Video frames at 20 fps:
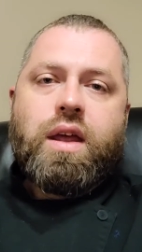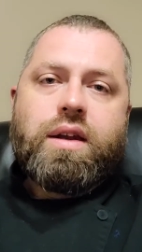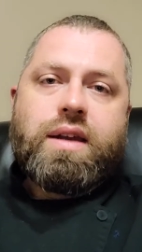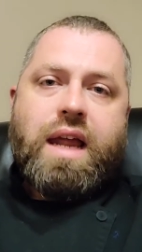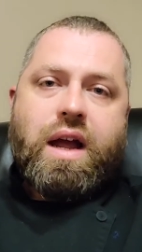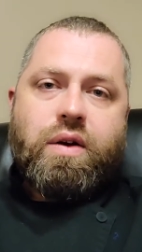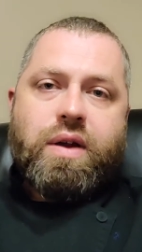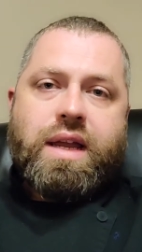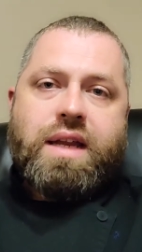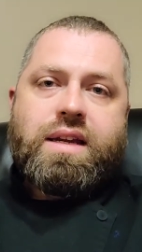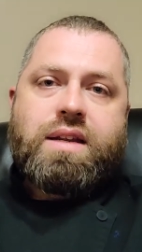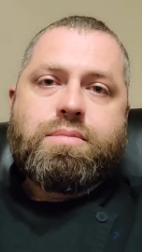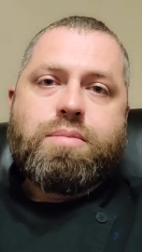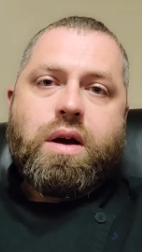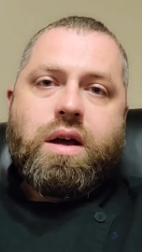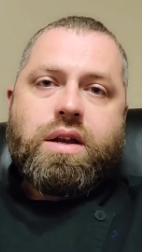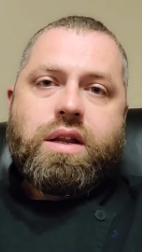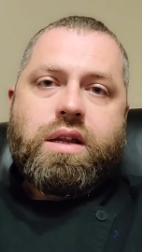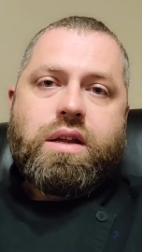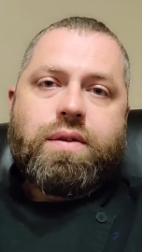Now,
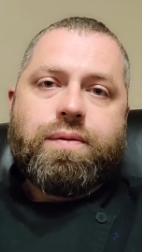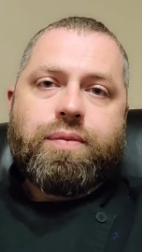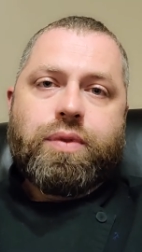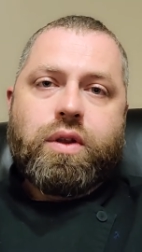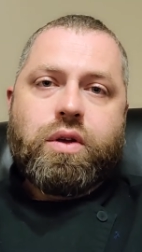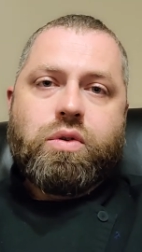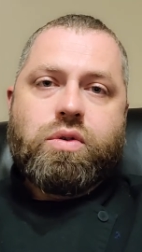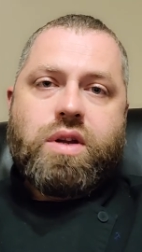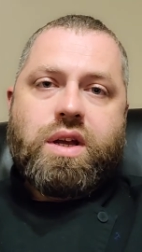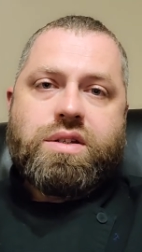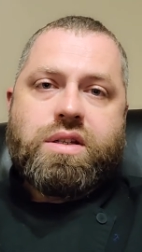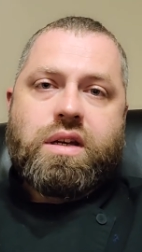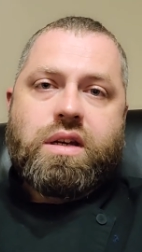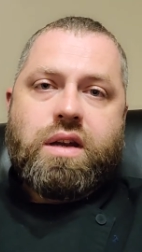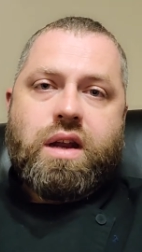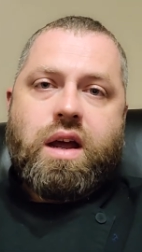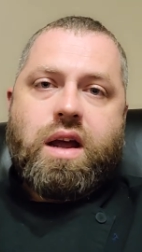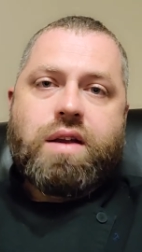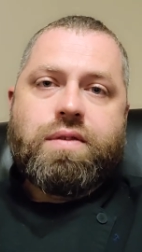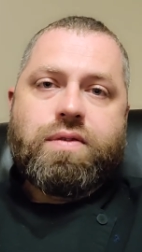anybody who doesn't
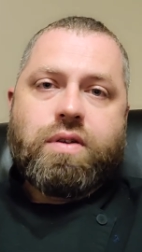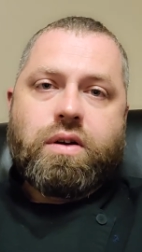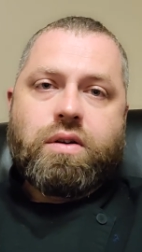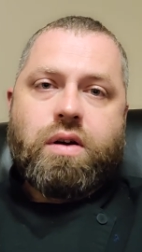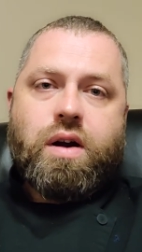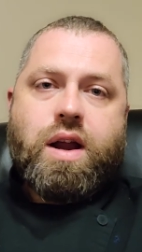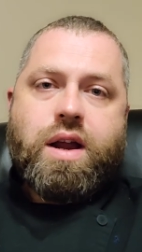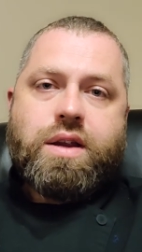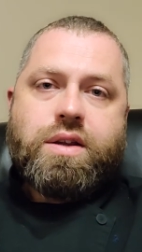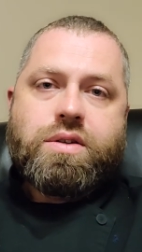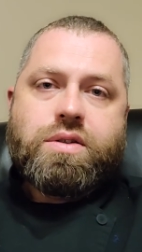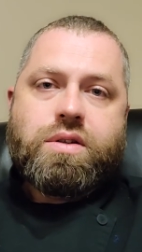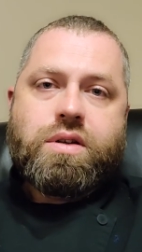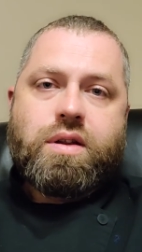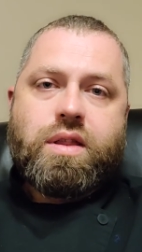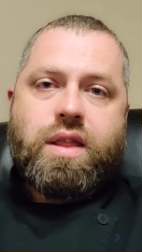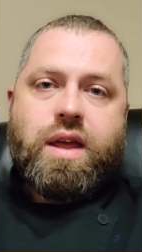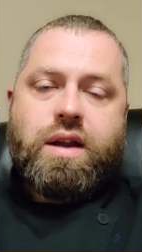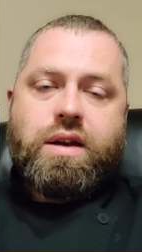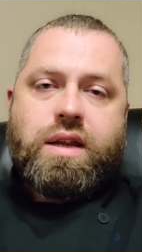die for Christ
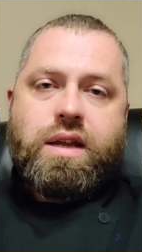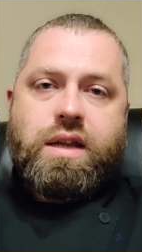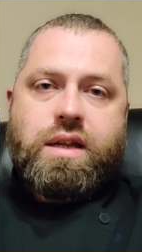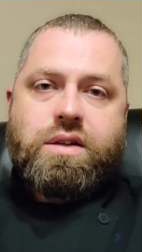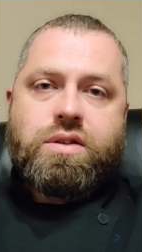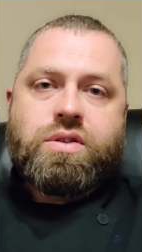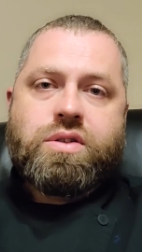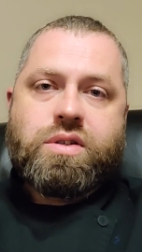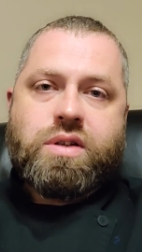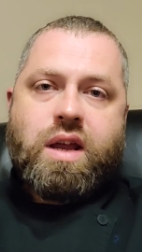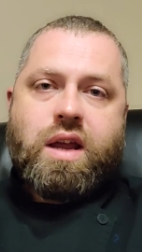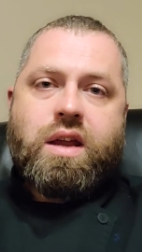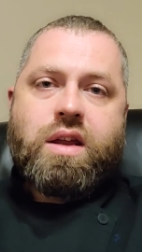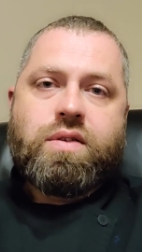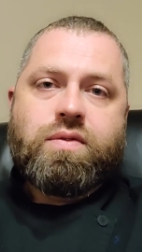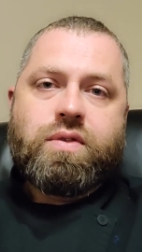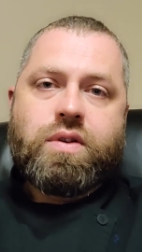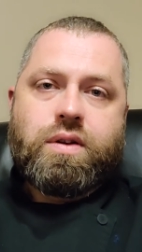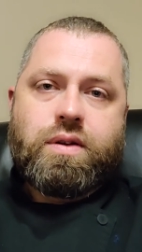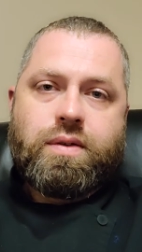that is
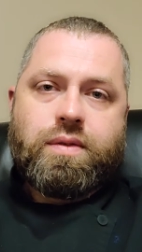saved